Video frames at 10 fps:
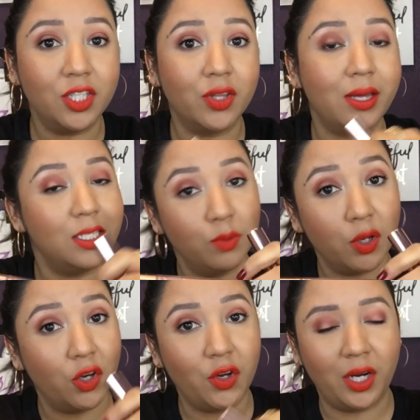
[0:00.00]
so that's
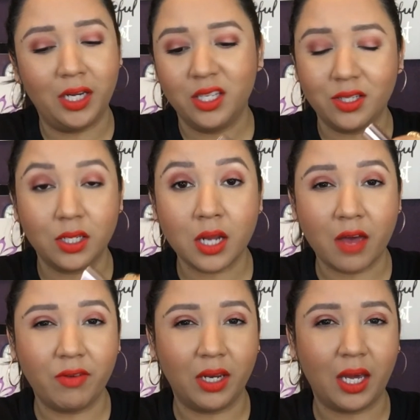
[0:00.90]
good, and it doesn't
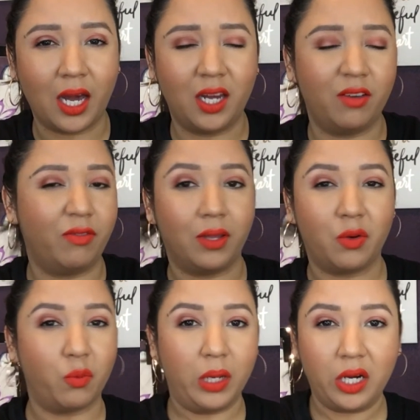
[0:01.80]
have any kind of like
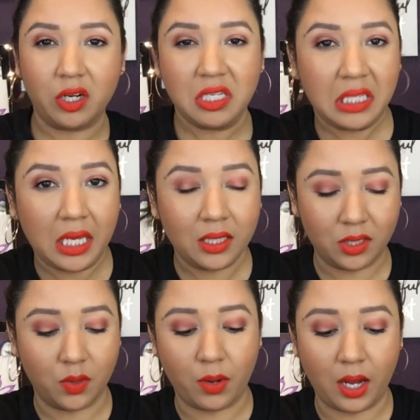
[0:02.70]
weird scent
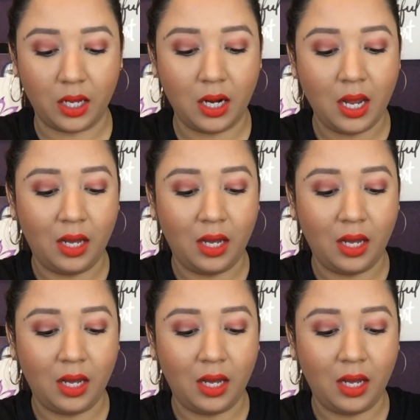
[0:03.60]
to it,